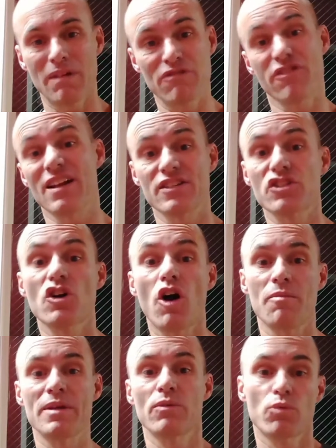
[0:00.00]
My friends
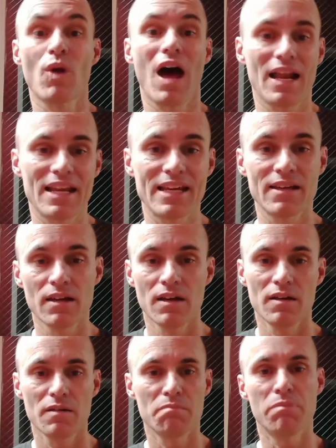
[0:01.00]
call me Ronnie,
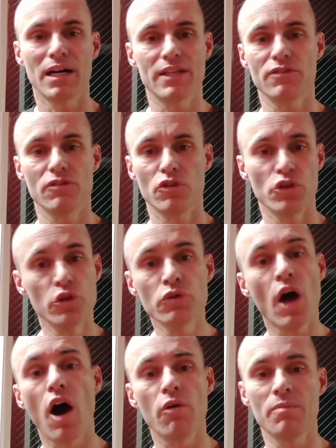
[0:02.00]
but
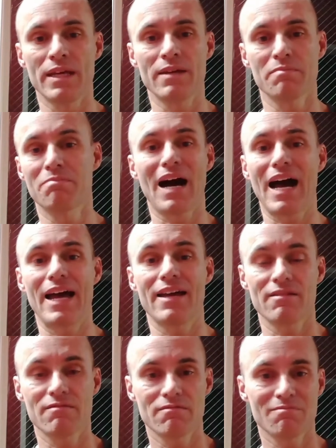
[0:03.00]
you know me
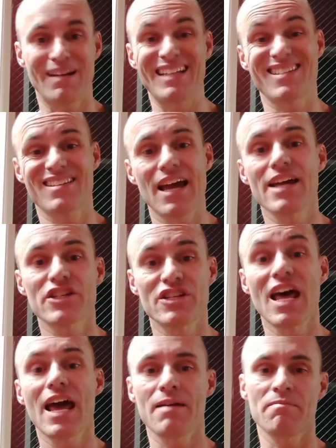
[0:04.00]
by my
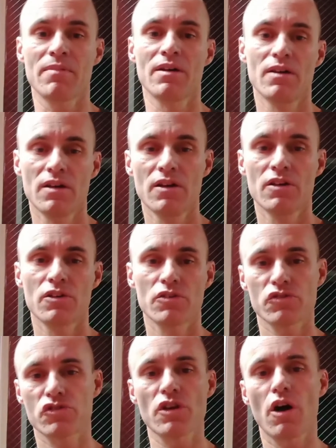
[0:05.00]
stage name.
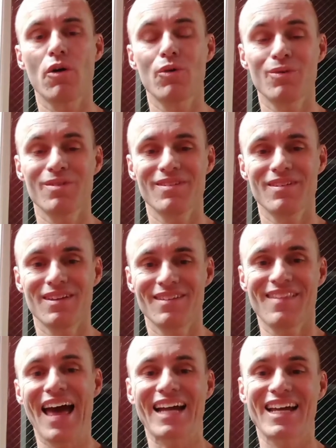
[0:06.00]
So,
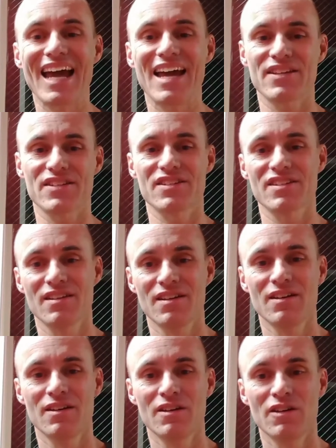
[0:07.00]
in that case,
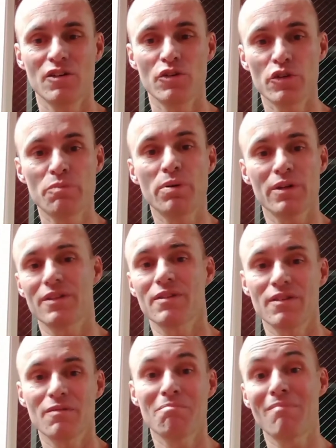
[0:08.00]
you
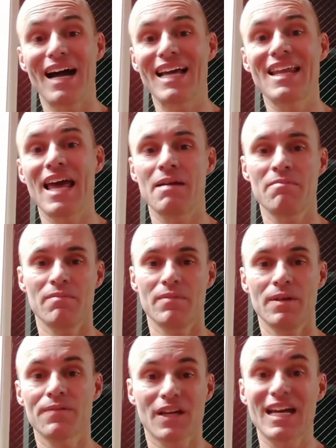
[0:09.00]
put my
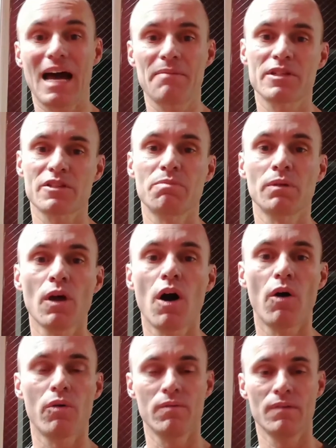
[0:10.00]
name in the comments
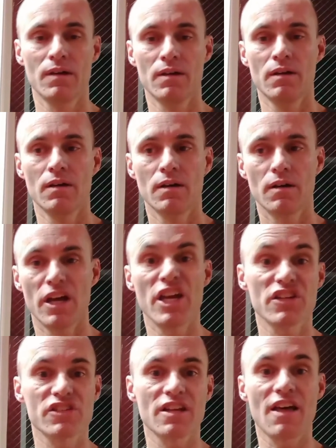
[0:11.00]
below.
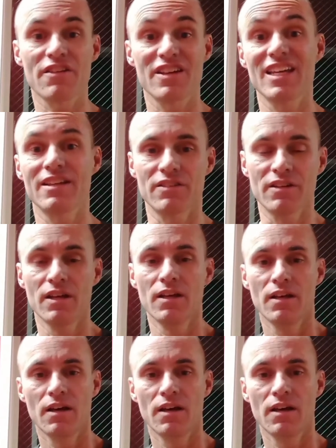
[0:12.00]
Here's another hint.